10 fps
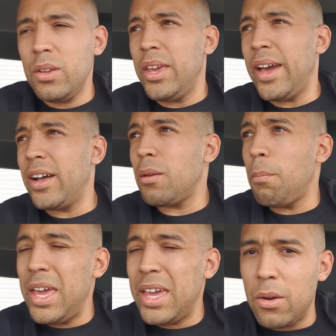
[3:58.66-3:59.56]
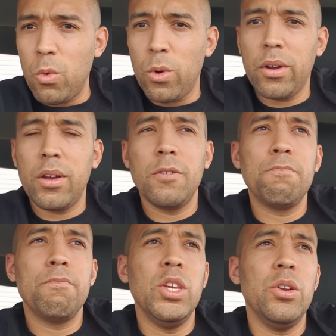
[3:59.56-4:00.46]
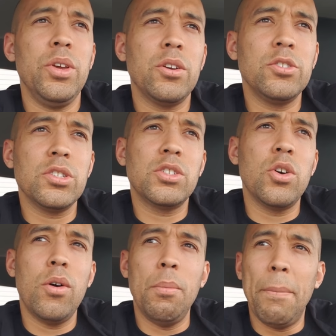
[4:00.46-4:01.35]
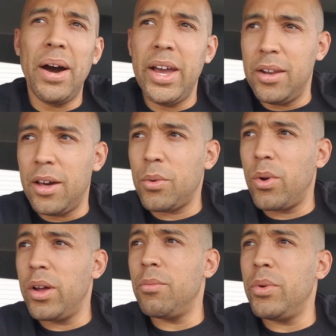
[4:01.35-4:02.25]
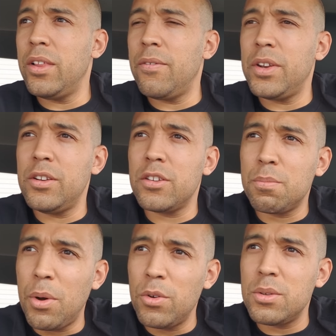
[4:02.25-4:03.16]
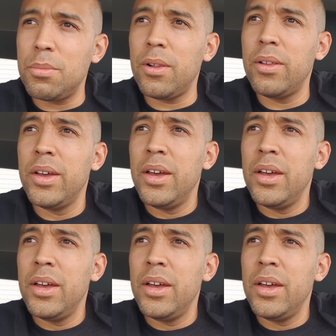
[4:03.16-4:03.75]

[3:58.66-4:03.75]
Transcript: you had to make it work. You know, you couldn't just go and buy another one. And we live in a disposable